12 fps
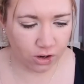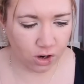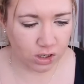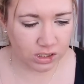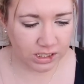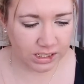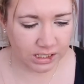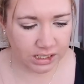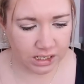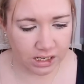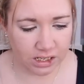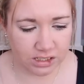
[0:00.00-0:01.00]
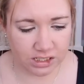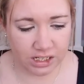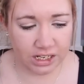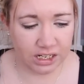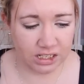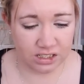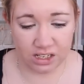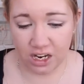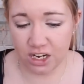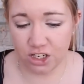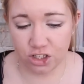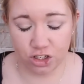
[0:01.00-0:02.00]
got here
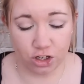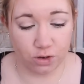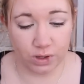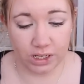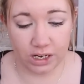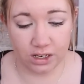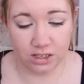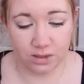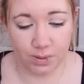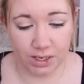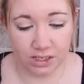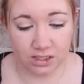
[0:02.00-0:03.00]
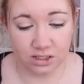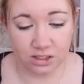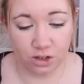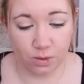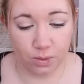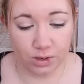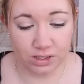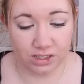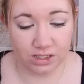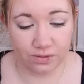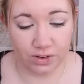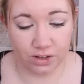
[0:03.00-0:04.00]
TSH, don't know what that is, but it's
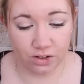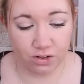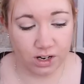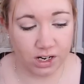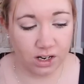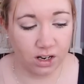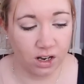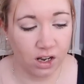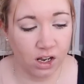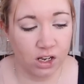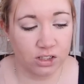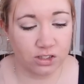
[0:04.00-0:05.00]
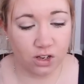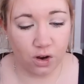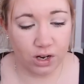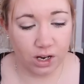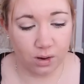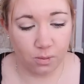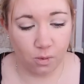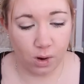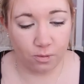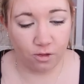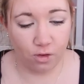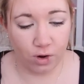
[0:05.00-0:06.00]
0.73, sodium
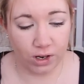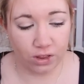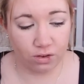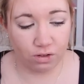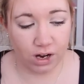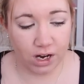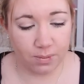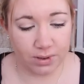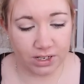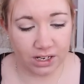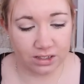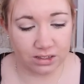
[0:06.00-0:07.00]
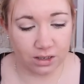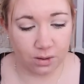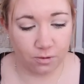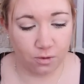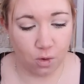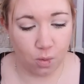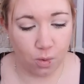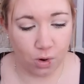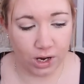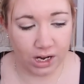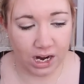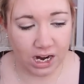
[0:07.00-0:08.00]
143, potassium
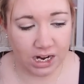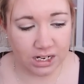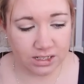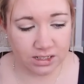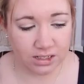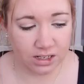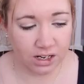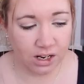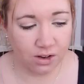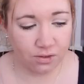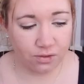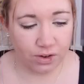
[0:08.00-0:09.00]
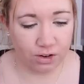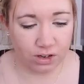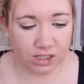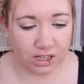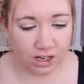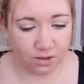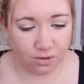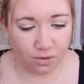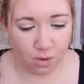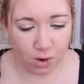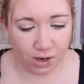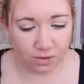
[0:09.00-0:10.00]
4.8, ferritin
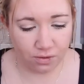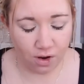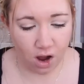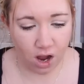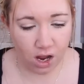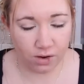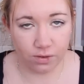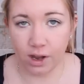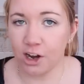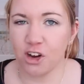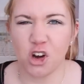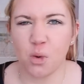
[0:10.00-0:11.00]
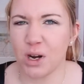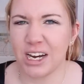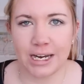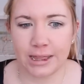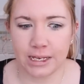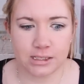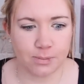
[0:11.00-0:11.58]
45, I don't know what any